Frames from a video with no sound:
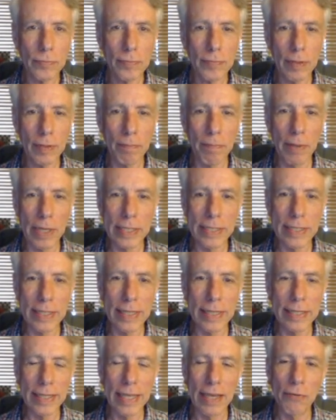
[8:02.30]
But,
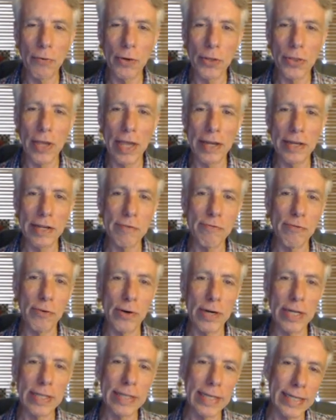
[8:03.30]
uh, yeah, worth hunting
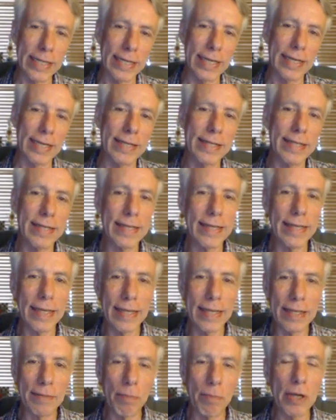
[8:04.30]
for. And then
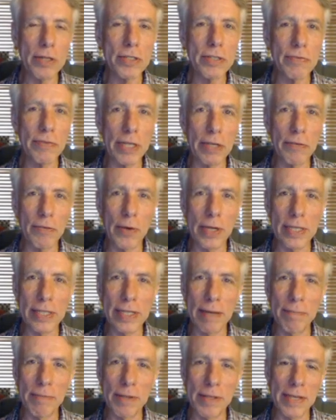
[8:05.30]
pause the video if you want
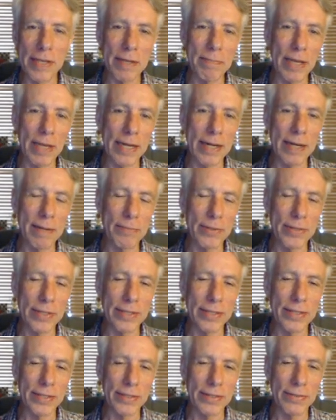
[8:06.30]
time to think about it. I'm
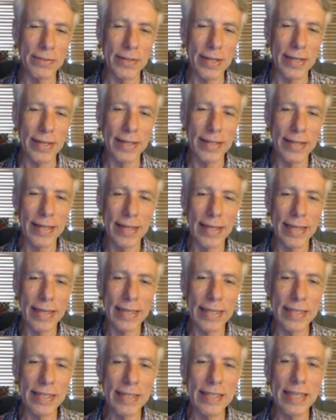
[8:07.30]
going to
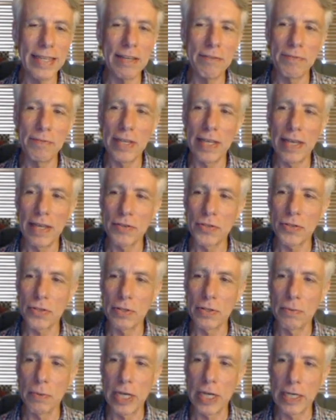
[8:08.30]
give the answer
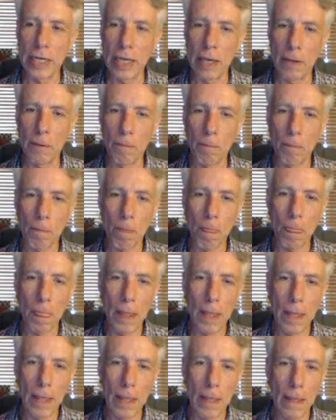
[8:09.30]
away now.
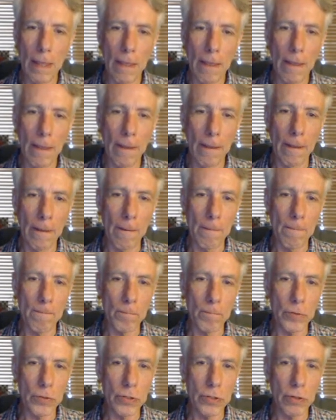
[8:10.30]

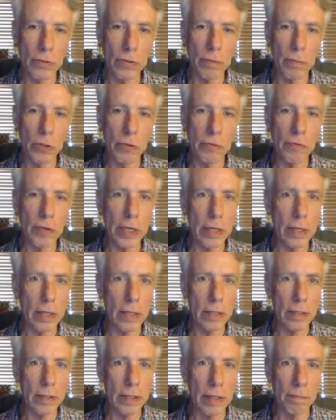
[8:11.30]
Um, so the move
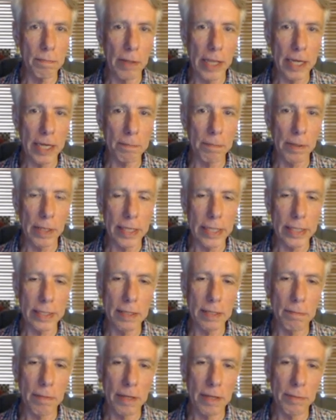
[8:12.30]
here that black played,
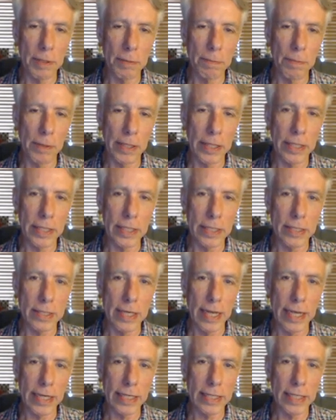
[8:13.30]
that Bobby played, is
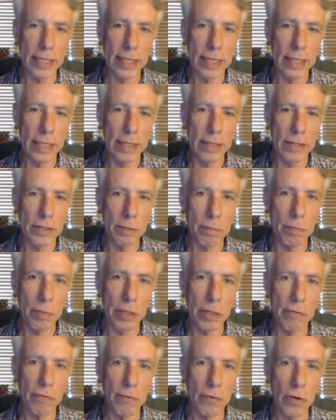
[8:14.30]
knight to
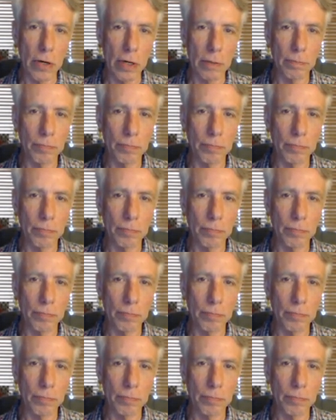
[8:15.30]
b4.